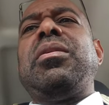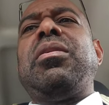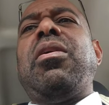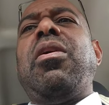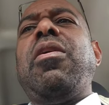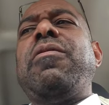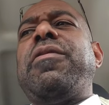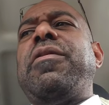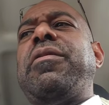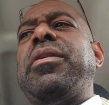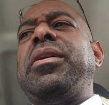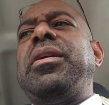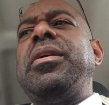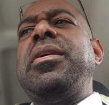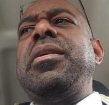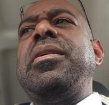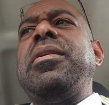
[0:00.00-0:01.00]
off of it.
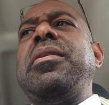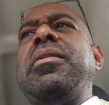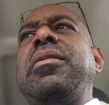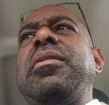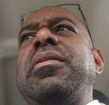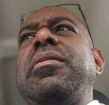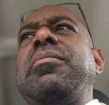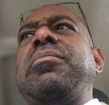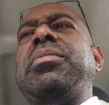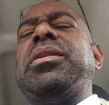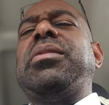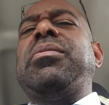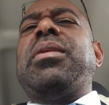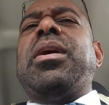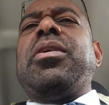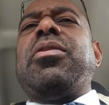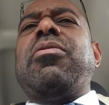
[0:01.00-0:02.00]
But
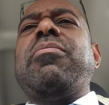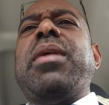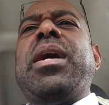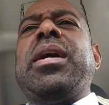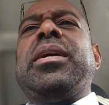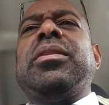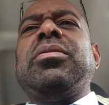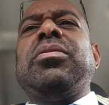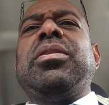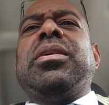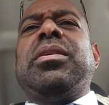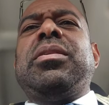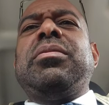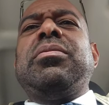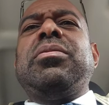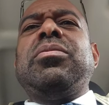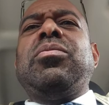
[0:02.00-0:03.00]
then when I go back and look
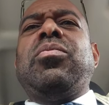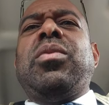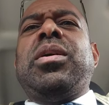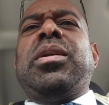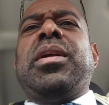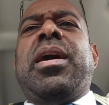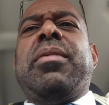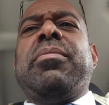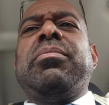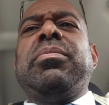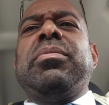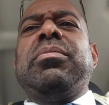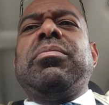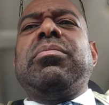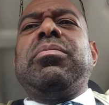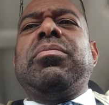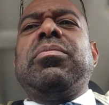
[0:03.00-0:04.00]
at what I'm
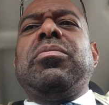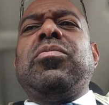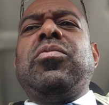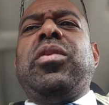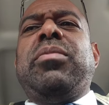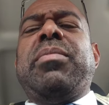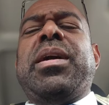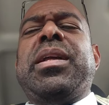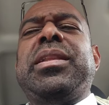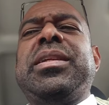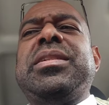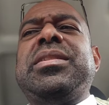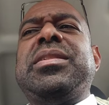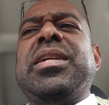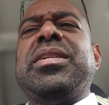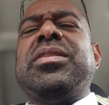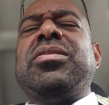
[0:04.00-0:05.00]
when my
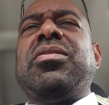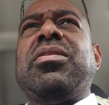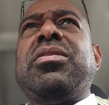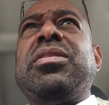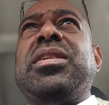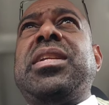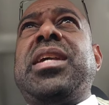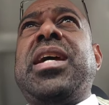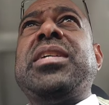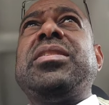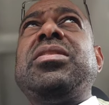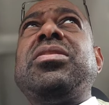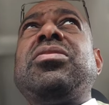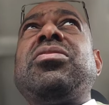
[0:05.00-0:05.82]
lease date starts, it actually